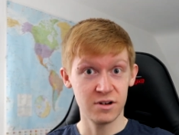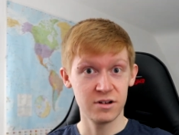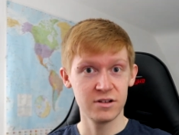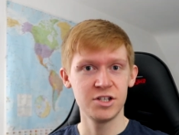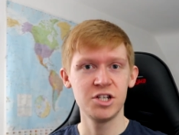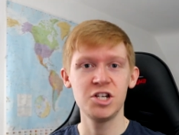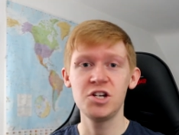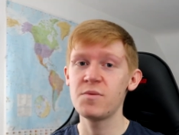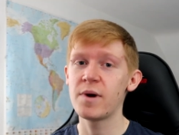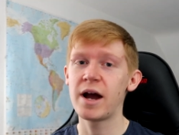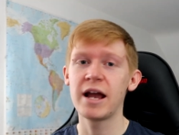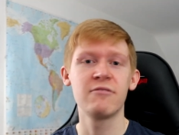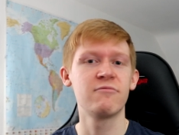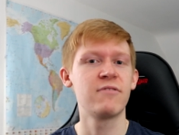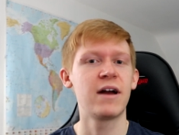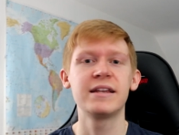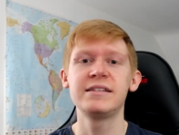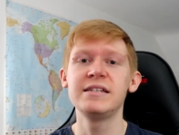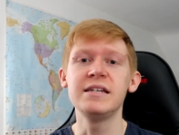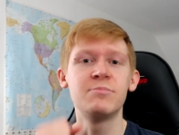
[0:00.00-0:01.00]
You ain't
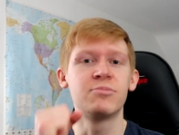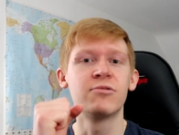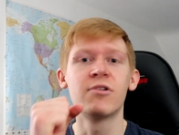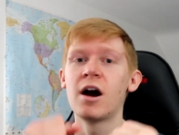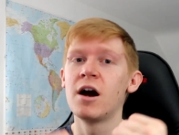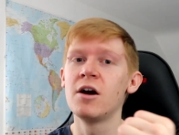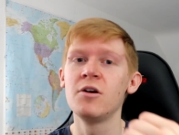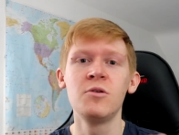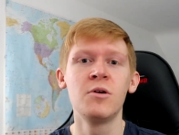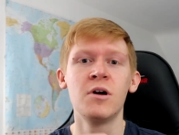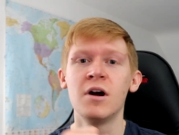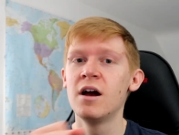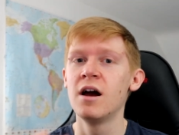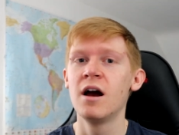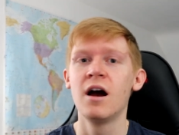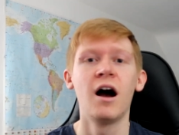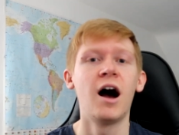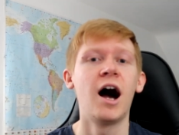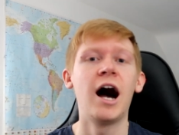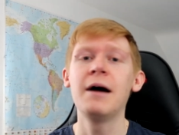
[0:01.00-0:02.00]
ready, bro.
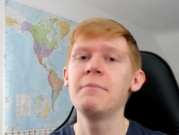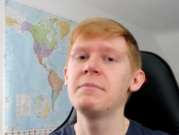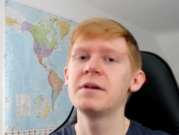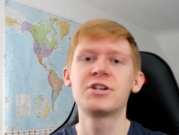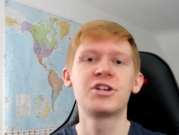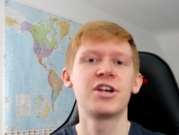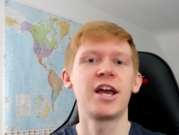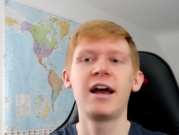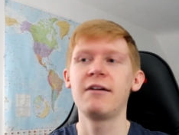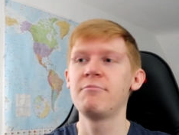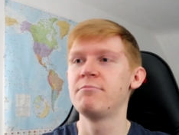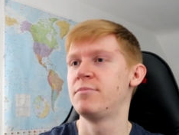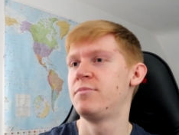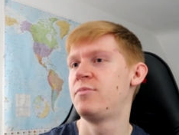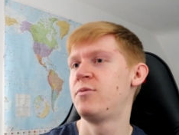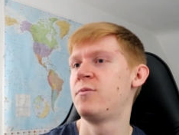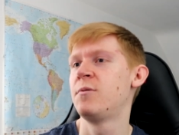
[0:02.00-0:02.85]
I'm the champ."